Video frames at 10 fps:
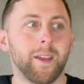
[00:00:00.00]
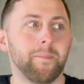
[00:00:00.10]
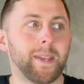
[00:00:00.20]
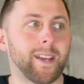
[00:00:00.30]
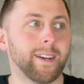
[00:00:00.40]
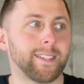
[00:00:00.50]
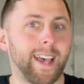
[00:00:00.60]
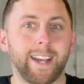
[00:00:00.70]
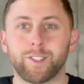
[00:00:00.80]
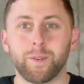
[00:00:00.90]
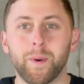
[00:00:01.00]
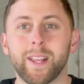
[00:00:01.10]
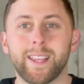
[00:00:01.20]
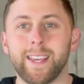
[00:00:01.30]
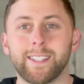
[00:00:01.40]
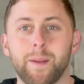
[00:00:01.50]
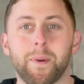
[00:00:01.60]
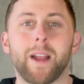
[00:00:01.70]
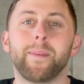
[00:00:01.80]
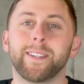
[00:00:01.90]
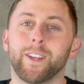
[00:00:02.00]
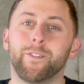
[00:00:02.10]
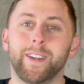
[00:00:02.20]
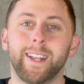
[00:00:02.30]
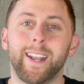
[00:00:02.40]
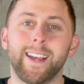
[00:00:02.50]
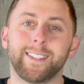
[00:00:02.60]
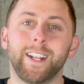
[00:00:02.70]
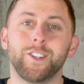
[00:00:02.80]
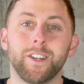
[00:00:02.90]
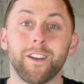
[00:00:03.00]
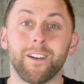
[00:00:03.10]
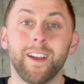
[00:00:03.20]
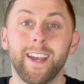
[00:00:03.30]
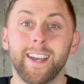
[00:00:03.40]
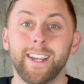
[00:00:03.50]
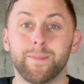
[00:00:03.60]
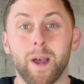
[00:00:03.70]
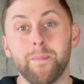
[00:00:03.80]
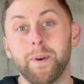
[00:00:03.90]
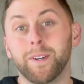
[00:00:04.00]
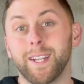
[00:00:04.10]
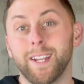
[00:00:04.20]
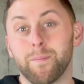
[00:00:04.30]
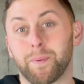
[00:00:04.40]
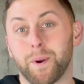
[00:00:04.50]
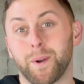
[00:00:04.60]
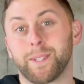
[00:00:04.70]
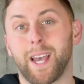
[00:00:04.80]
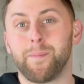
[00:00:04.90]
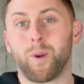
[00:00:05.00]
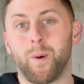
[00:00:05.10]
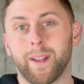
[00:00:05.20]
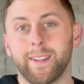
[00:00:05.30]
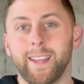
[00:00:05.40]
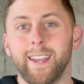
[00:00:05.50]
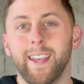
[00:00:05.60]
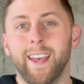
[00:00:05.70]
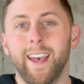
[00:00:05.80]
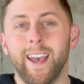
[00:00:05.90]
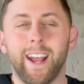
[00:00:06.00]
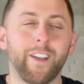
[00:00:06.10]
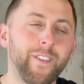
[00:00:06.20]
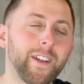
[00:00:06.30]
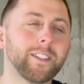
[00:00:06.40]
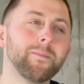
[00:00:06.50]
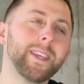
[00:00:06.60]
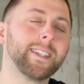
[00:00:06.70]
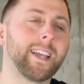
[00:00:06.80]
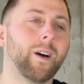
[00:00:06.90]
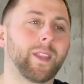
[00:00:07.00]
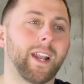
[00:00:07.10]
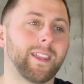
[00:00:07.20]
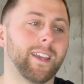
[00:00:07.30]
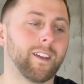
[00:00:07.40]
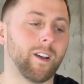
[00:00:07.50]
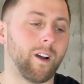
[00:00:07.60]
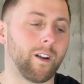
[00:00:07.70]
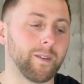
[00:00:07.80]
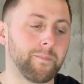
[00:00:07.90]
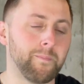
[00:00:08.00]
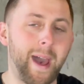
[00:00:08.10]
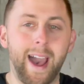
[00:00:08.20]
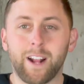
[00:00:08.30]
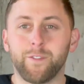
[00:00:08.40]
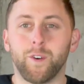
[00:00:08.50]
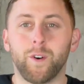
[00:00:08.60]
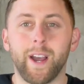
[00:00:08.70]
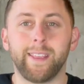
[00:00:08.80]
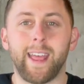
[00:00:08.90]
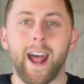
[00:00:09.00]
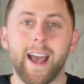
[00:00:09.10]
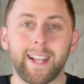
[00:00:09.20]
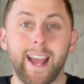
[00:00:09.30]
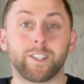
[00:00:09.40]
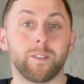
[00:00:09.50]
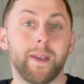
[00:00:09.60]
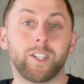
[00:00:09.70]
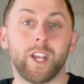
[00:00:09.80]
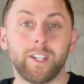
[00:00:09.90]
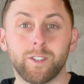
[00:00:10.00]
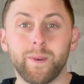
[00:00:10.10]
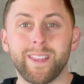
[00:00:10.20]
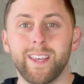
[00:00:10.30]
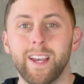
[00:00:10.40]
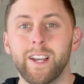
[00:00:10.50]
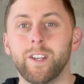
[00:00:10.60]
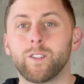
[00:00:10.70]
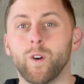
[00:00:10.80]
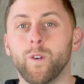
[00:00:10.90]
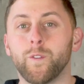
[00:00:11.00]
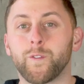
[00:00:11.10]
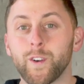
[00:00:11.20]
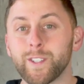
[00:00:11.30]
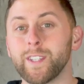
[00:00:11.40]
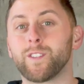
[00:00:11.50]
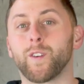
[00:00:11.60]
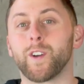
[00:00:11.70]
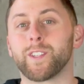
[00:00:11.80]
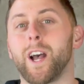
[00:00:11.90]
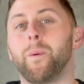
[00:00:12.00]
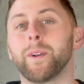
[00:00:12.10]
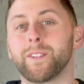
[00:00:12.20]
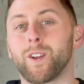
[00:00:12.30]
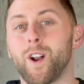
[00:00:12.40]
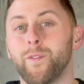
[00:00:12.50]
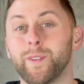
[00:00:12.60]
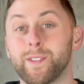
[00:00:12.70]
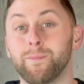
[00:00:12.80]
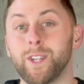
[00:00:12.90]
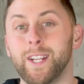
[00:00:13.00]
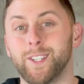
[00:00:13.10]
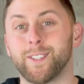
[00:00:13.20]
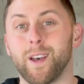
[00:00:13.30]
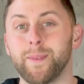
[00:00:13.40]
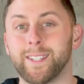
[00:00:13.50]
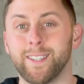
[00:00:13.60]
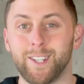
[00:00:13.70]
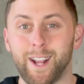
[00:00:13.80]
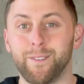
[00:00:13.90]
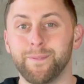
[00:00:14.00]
Because actually one of the things I pride myself in as an engineer is my ability to prototype quickly. And I figured some things out that I think are impactful and that I can actually make changes with. So first things first, I want to start off with some changes coming to the channel.